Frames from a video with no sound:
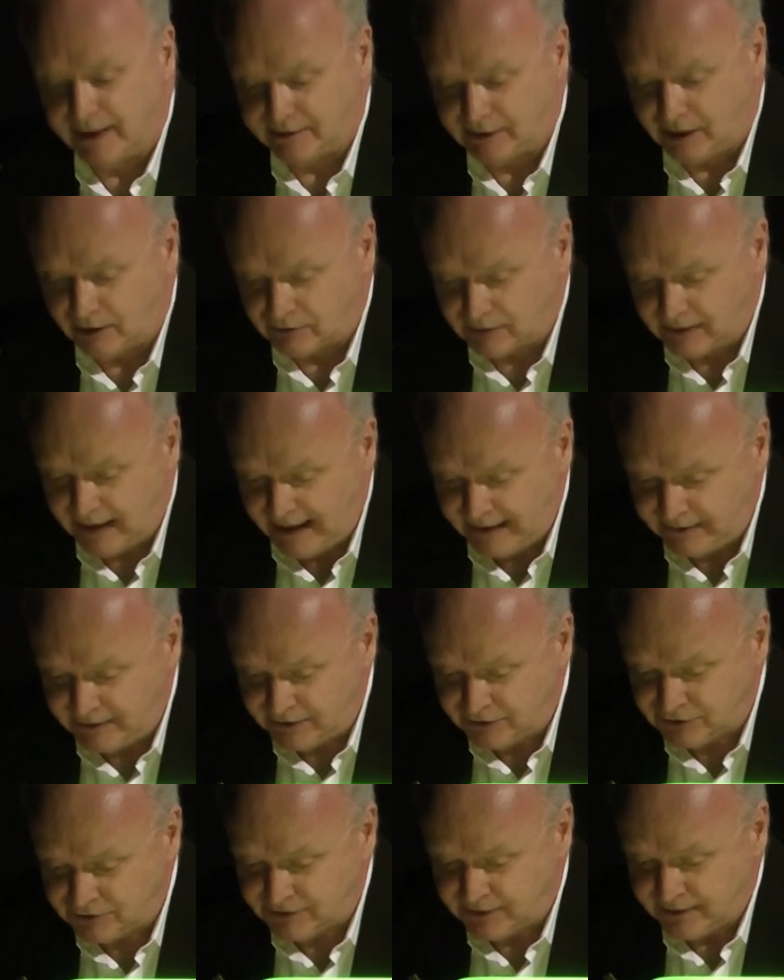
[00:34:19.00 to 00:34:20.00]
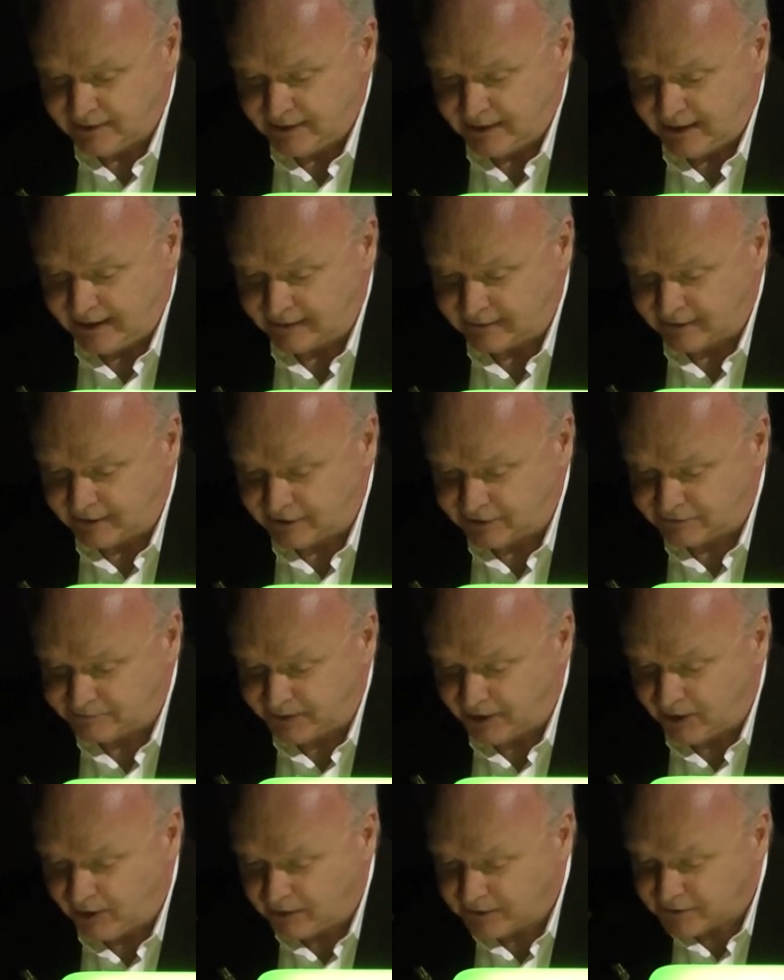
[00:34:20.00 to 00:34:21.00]
and outlandish, and let us
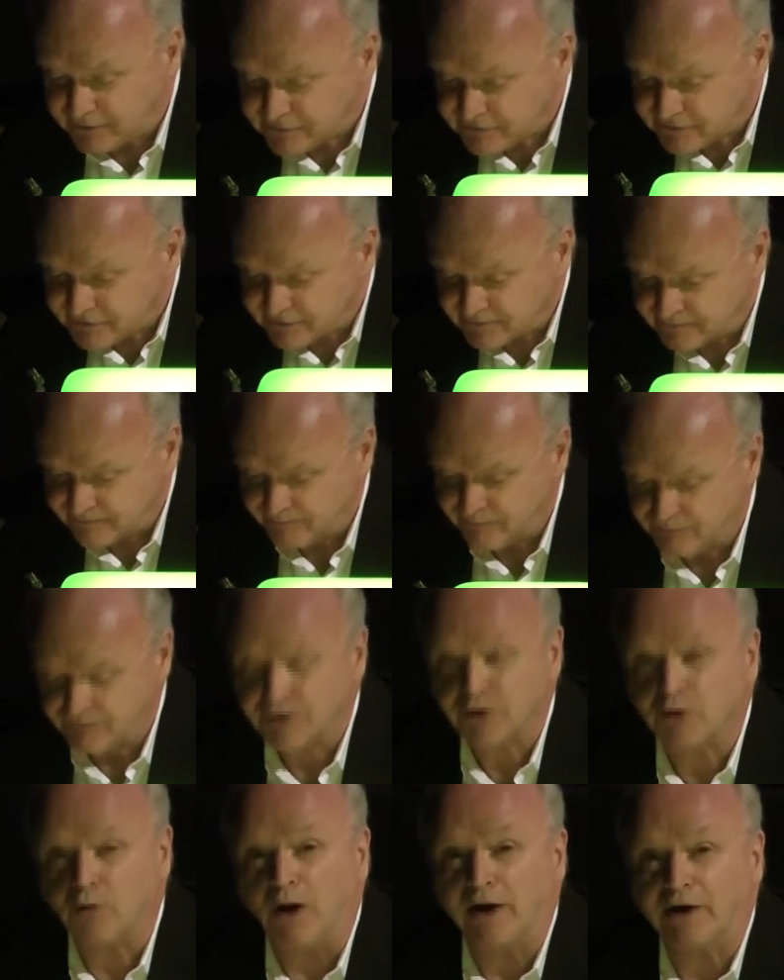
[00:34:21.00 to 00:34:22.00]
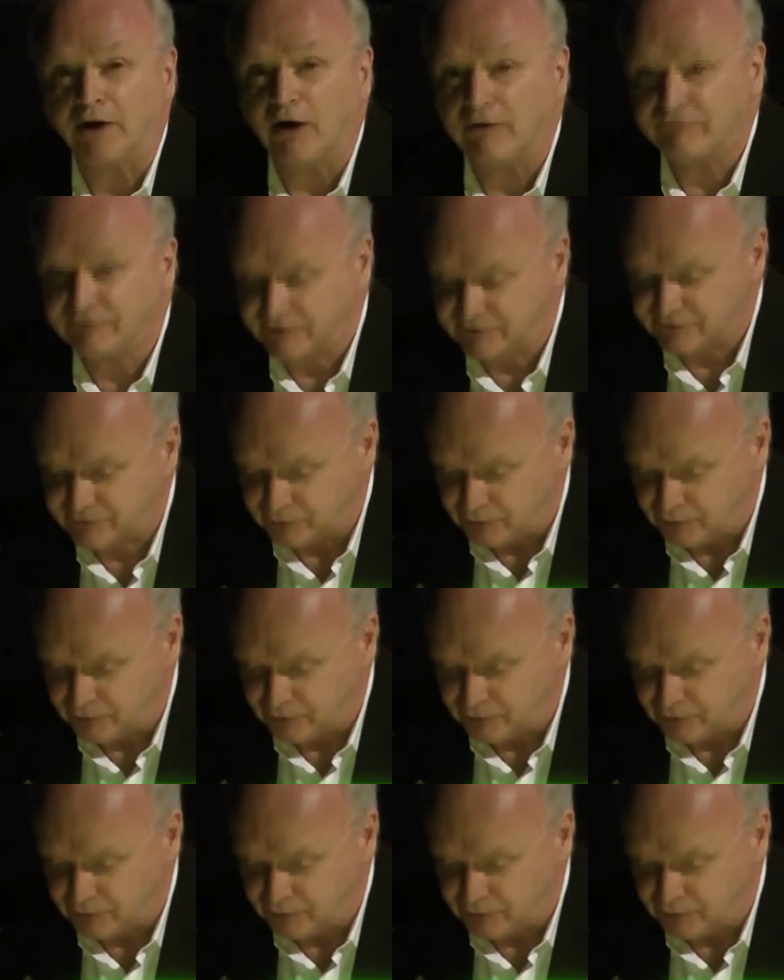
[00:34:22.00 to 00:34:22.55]
be honest, quite often